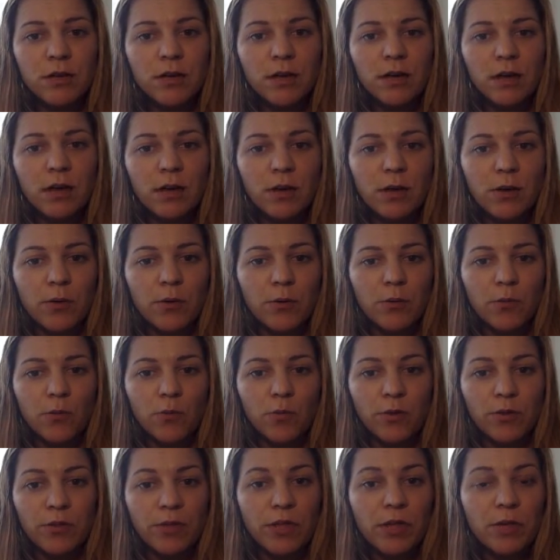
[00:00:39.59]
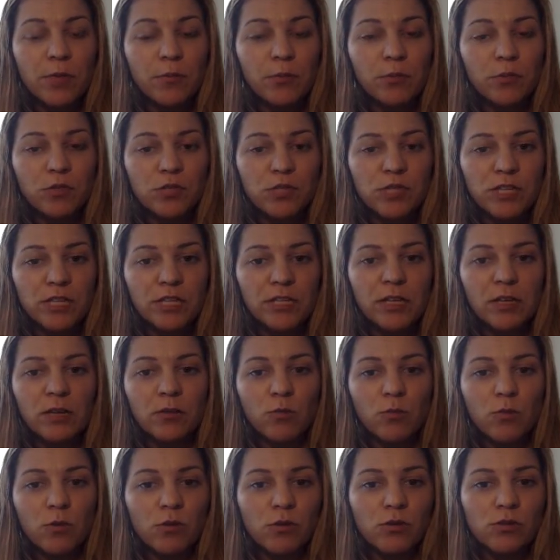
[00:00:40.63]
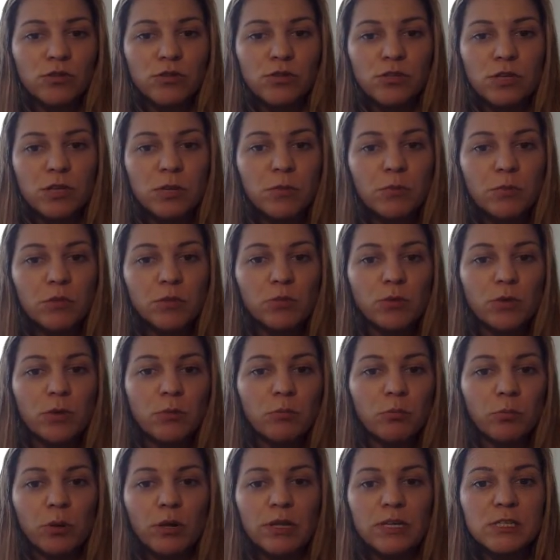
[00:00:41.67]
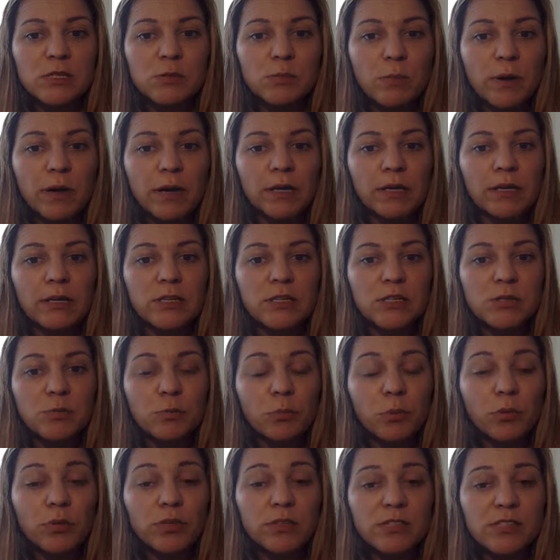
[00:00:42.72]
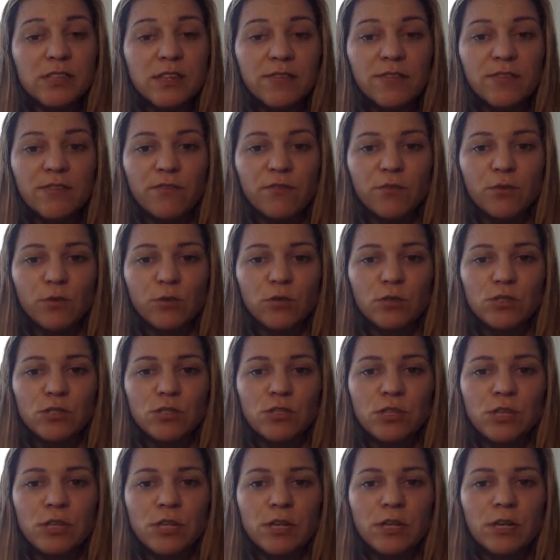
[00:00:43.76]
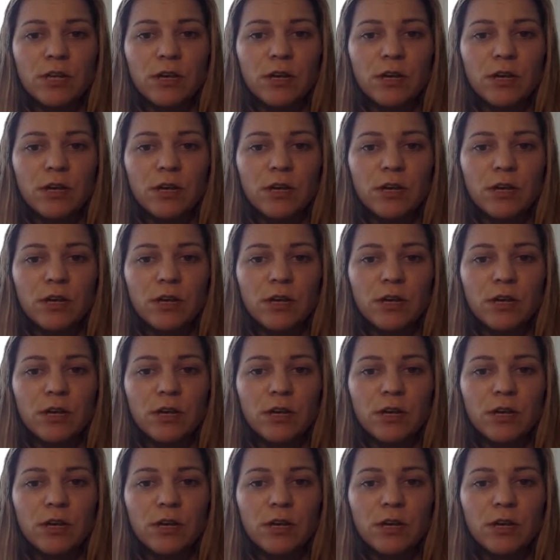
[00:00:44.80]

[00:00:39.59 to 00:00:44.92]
uh, where the input signal was in between plus minus 0.7 volts,